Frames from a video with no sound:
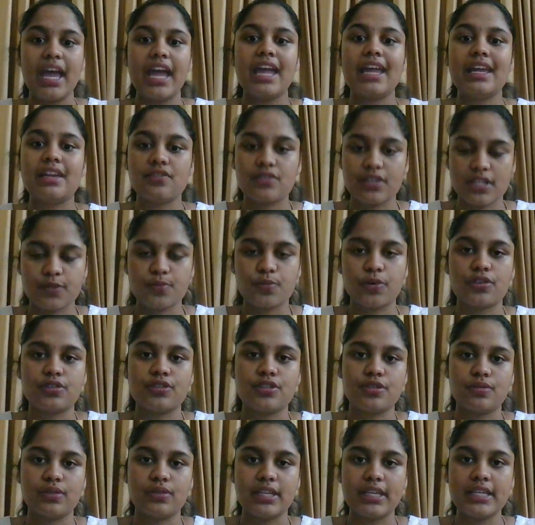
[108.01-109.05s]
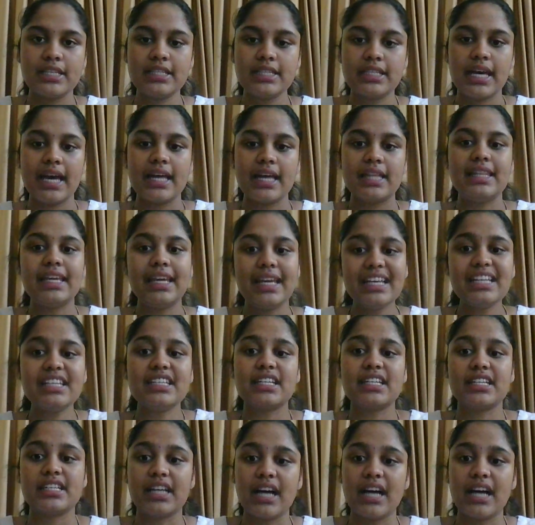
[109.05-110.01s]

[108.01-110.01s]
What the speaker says: In response to this, the Indian